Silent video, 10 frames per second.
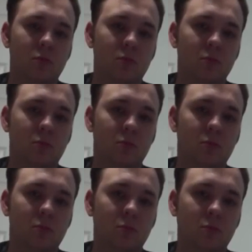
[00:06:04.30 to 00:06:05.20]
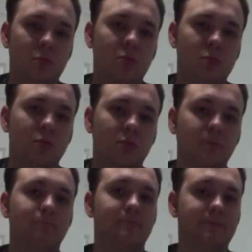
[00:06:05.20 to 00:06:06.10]

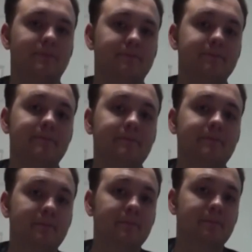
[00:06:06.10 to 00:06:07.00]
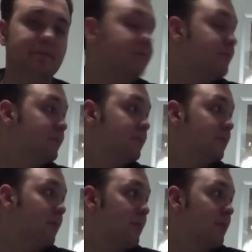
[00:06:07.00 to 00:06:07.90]

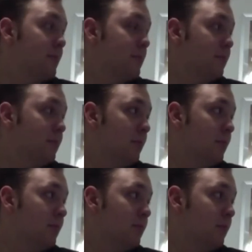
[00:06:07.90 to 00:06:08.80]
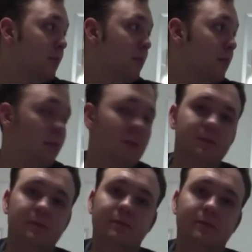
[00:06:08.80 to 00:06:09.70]

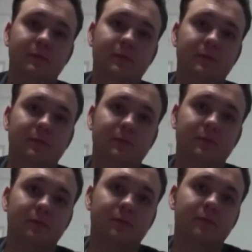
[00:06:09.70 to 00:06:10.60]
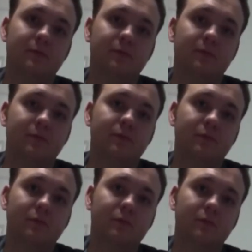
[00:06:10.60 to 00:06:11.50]

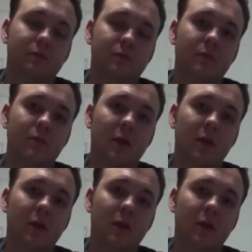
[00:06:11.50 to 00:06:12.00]
(silent)